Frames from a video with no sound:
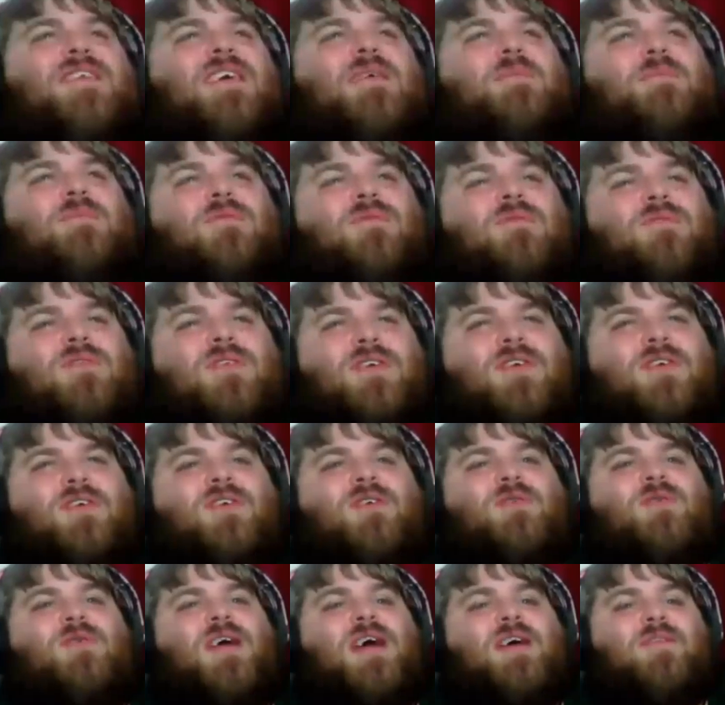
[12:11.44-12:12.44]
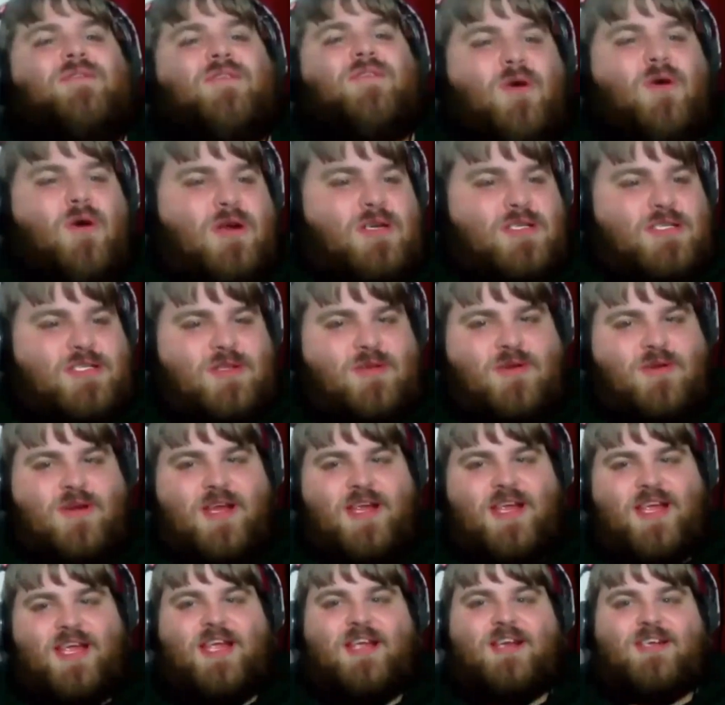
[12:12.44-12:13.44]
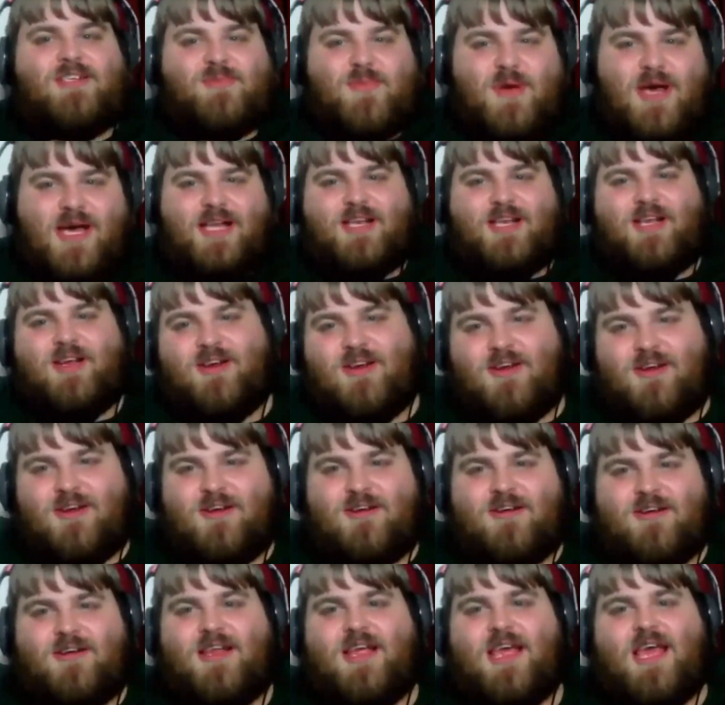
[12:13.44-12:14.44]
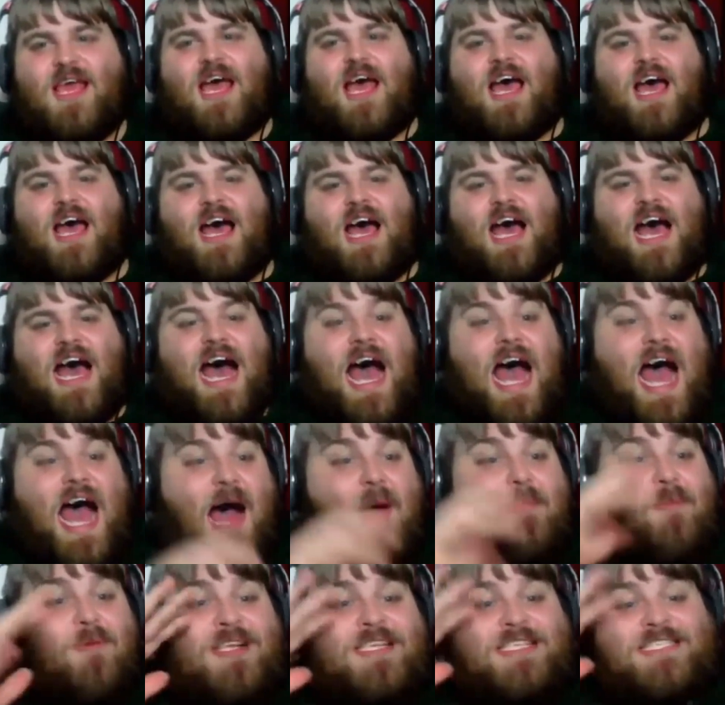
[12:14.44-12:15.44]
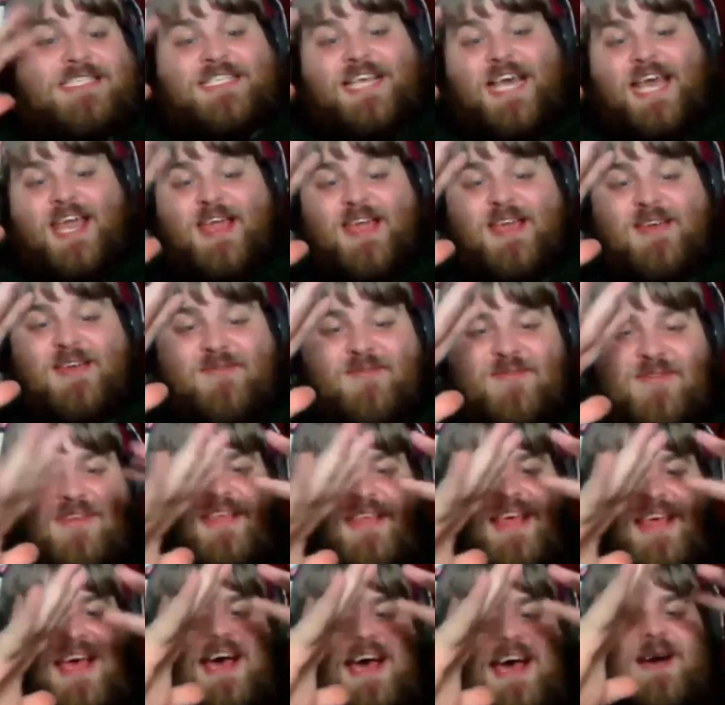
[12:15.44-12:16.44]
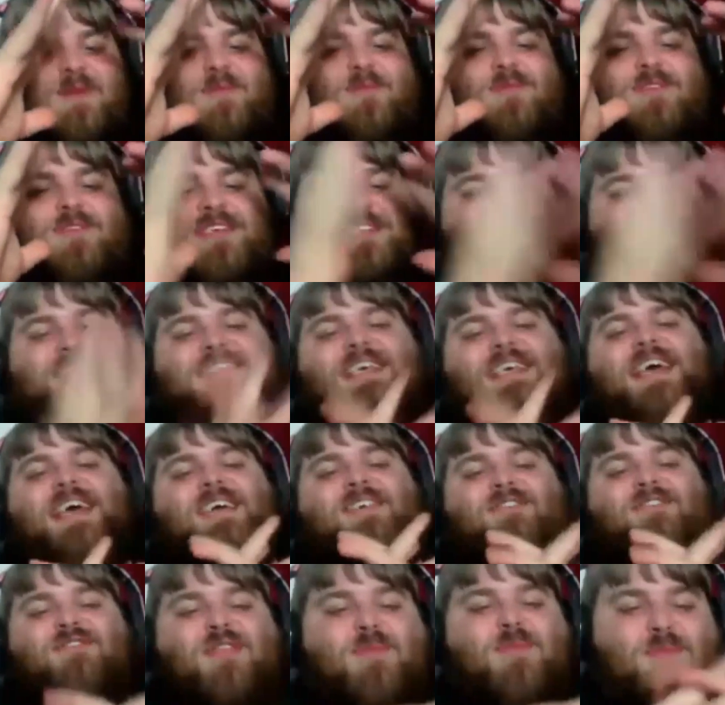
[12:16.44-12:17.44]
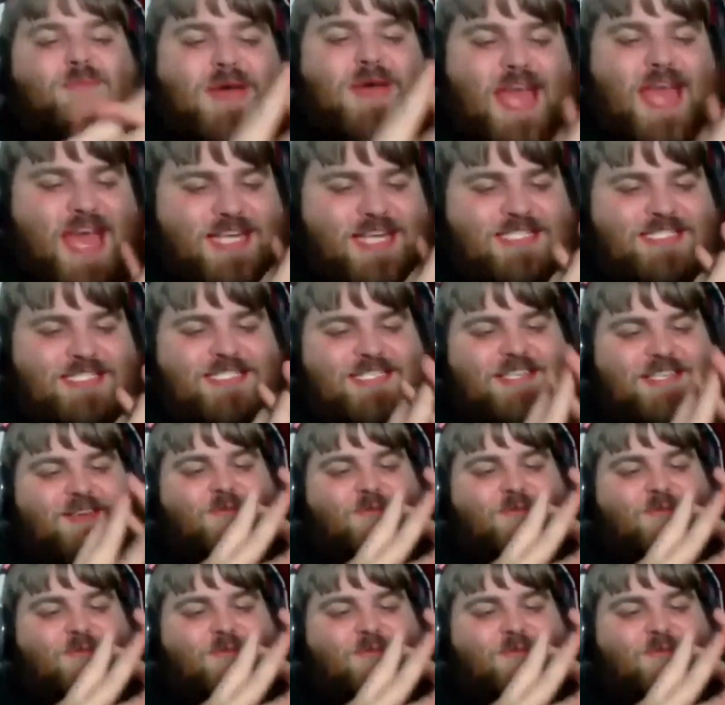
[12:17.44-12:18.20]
Deadpool 2. We have Cars 3. Here's my turn. I'm gonna save the best.